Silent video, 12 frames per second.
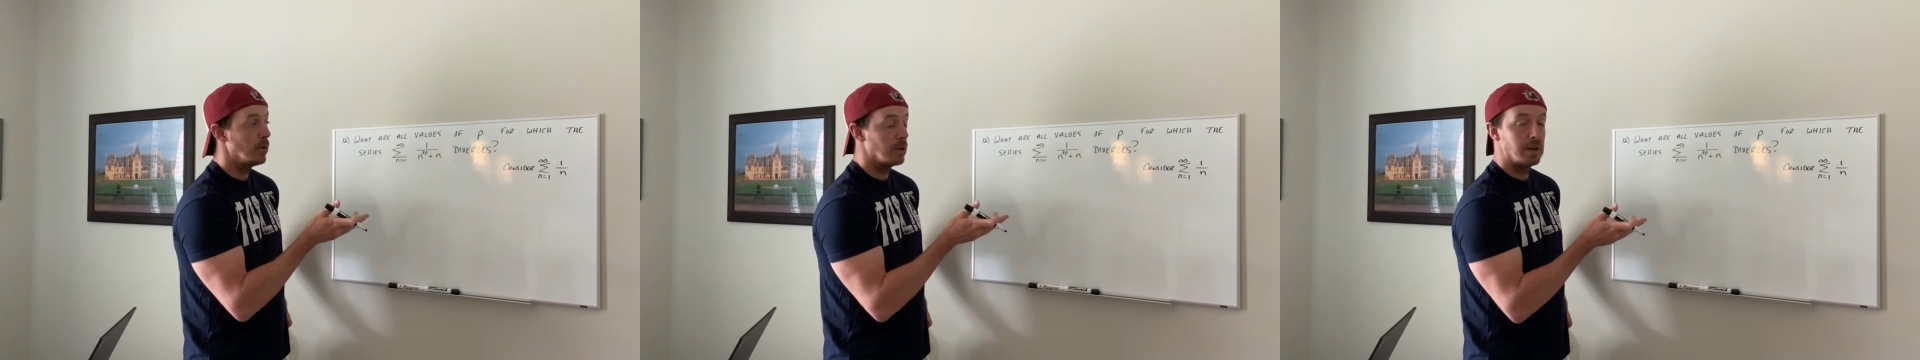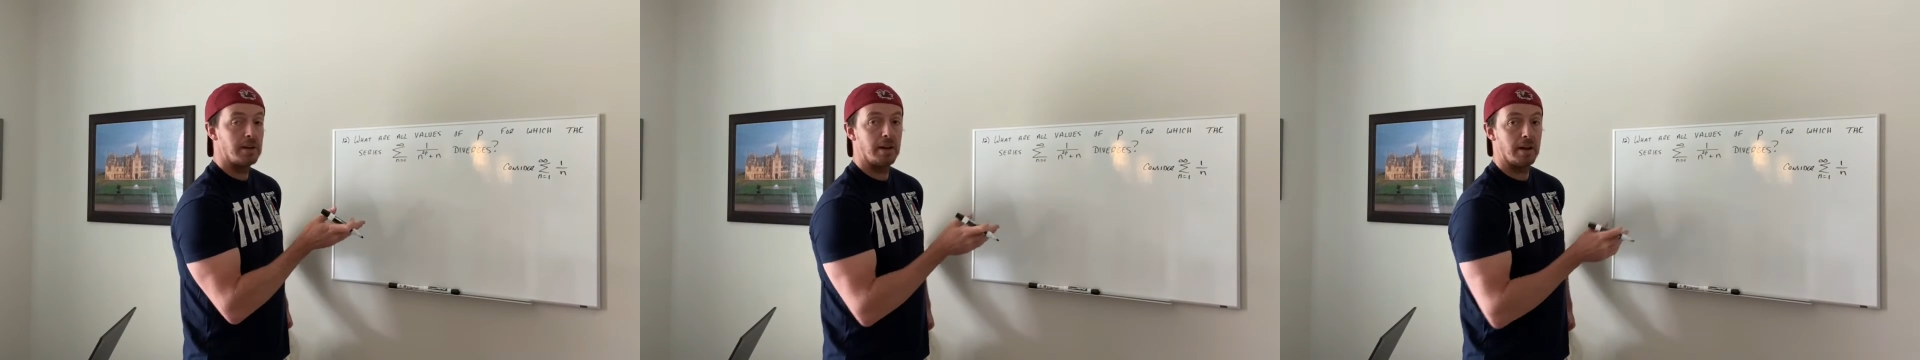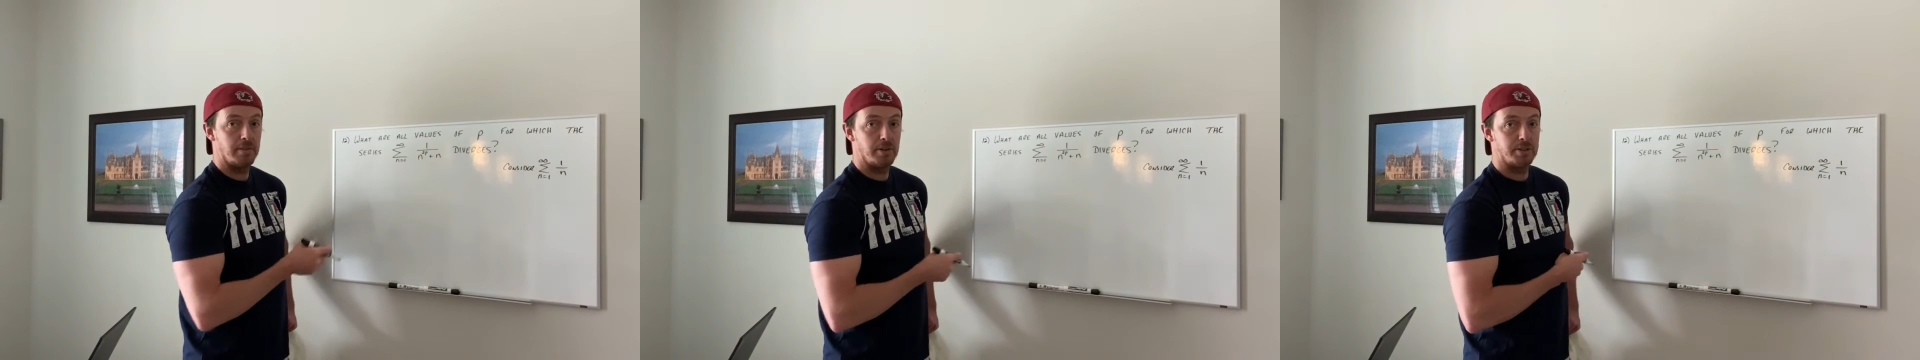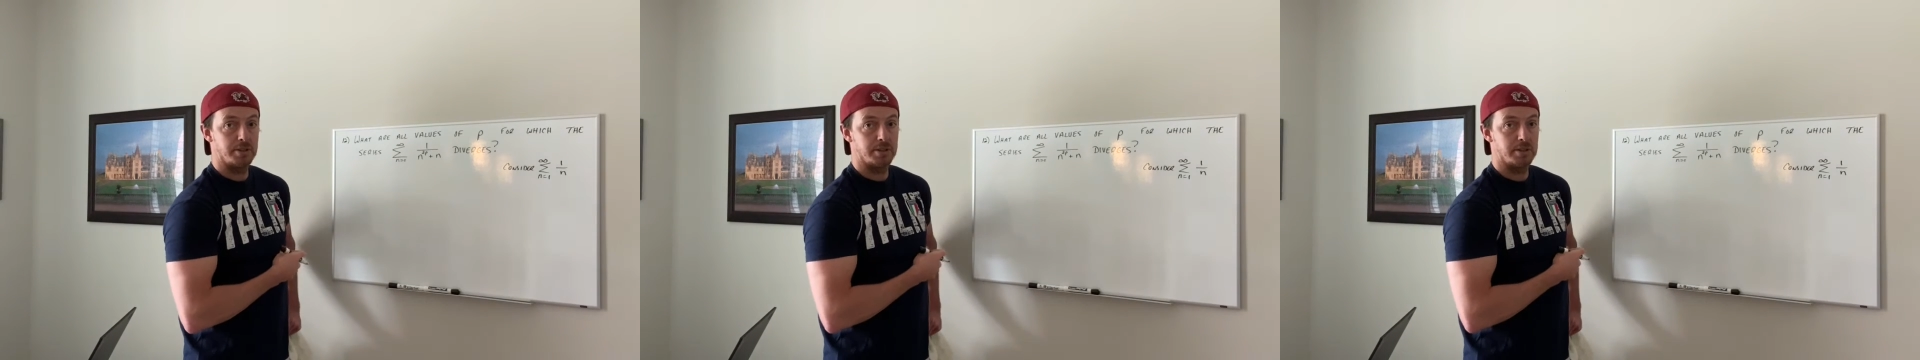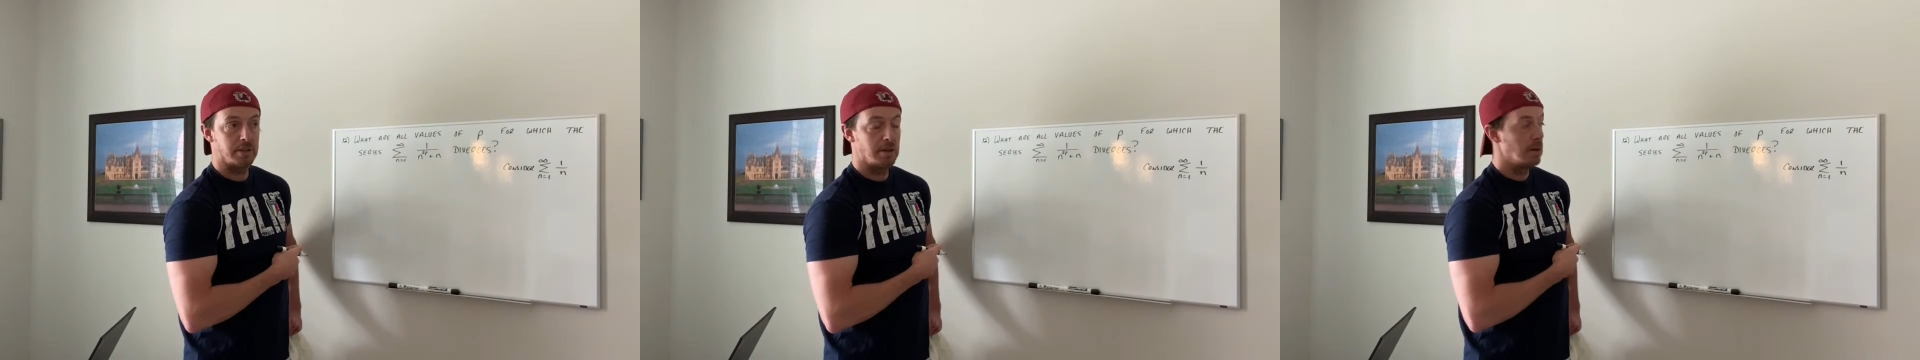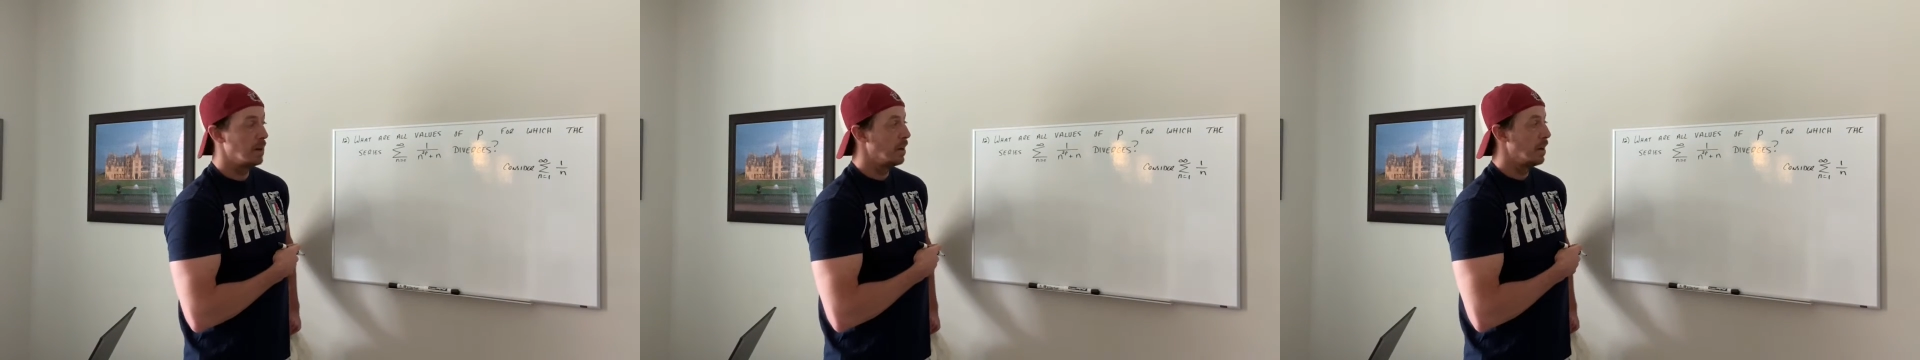that it diverges.
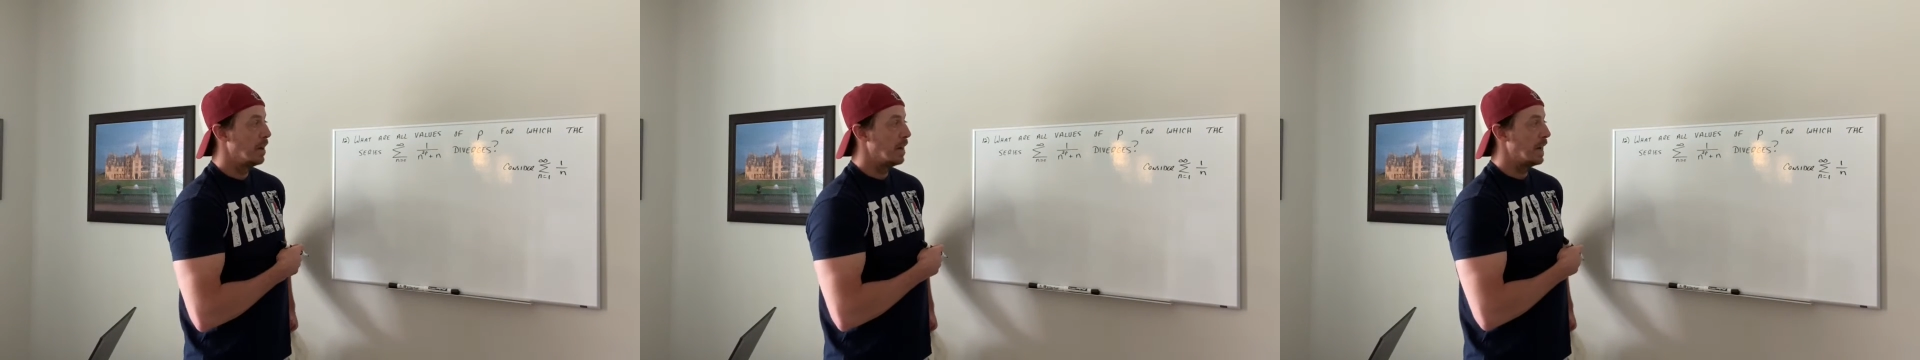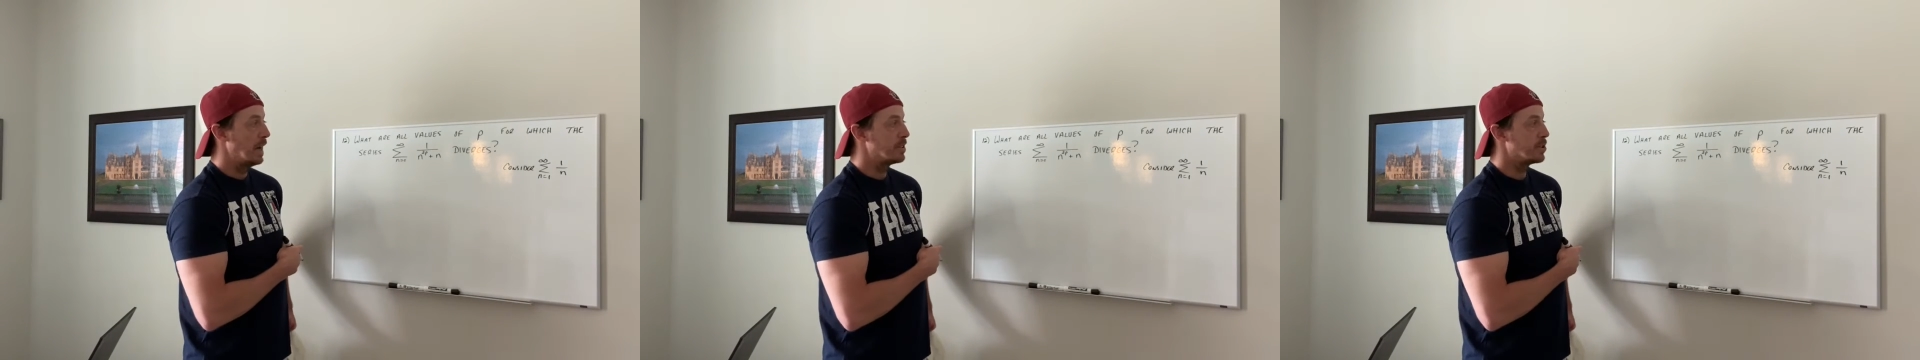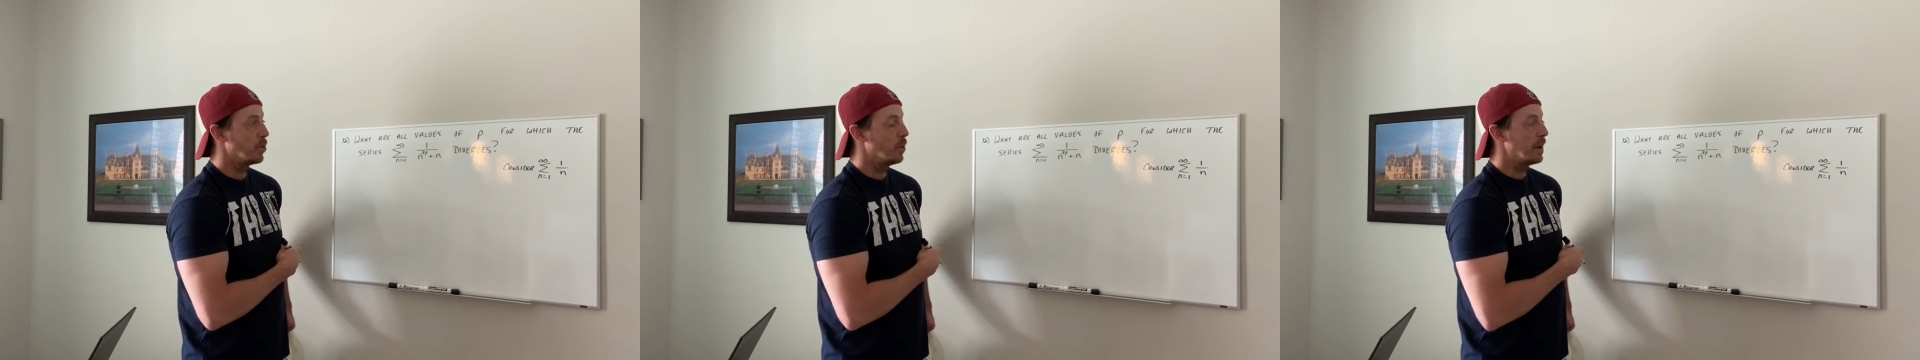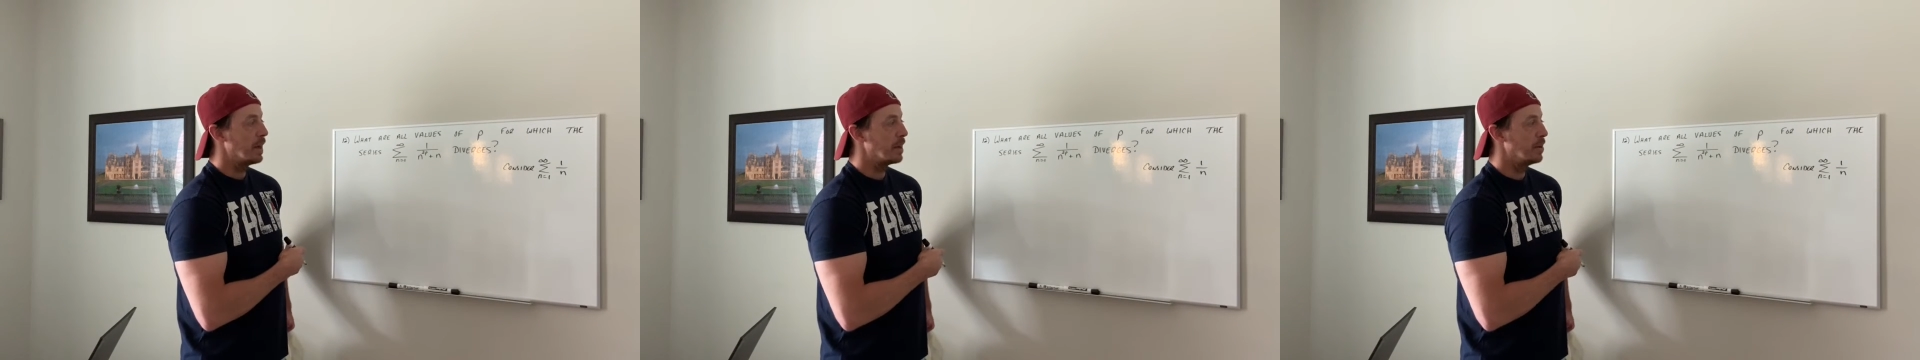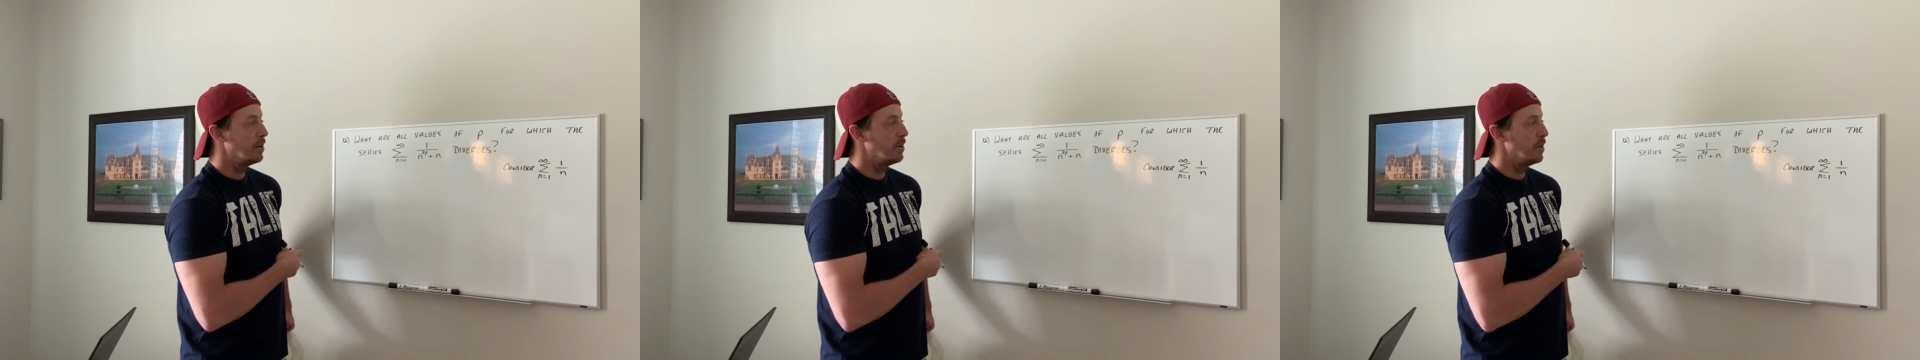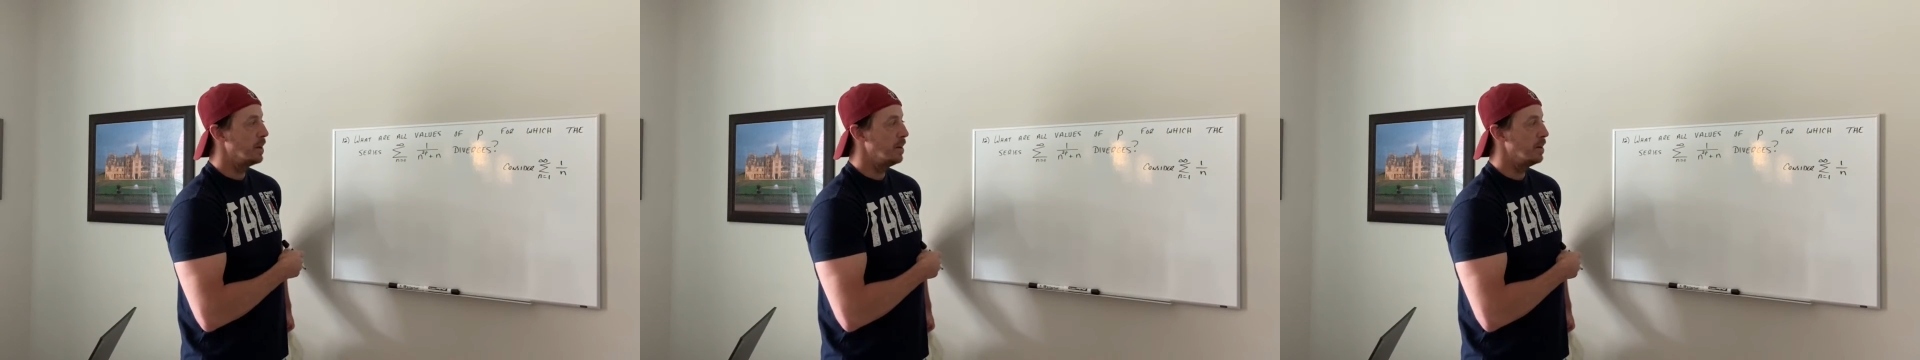And so what I can do
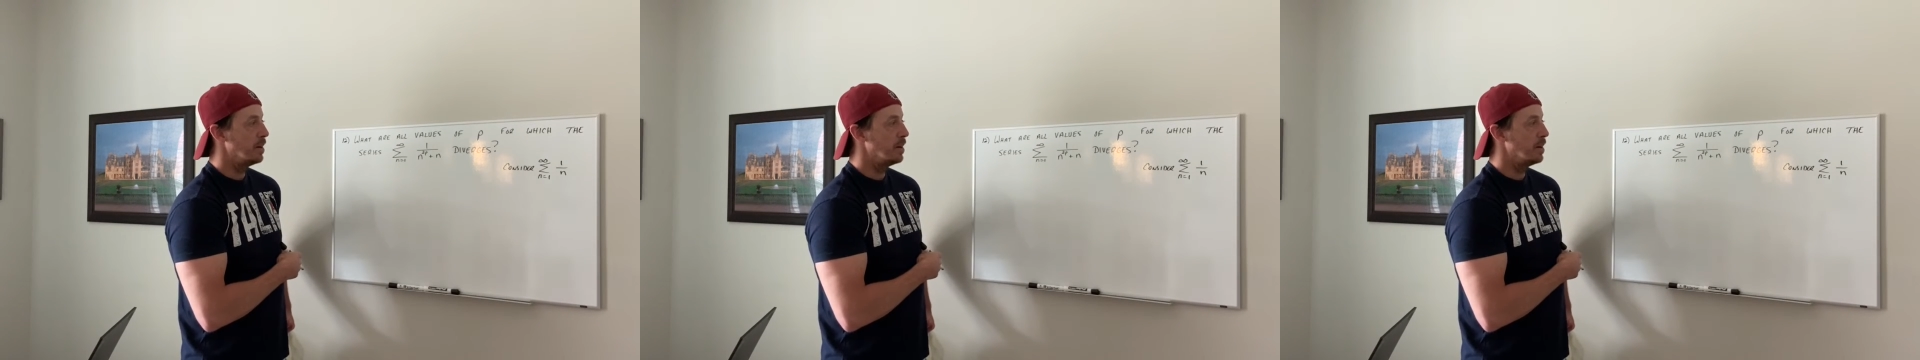here